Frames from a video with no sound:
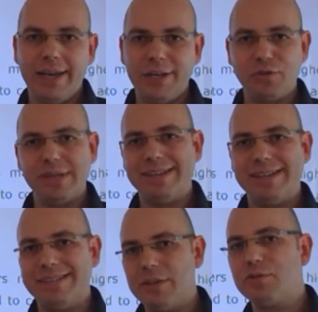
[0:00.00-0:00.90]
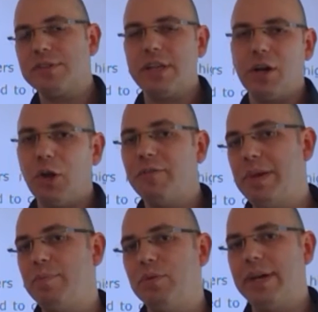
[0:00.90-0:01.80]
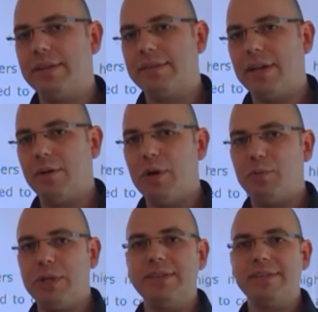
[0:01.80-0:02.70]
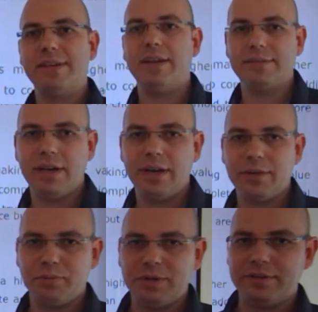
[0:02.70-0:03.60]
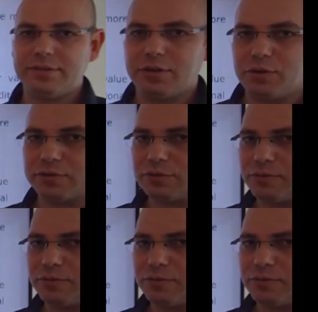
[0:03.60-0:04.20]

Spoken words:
issue that is interesting a lot of people that when we discuss 3D Secure.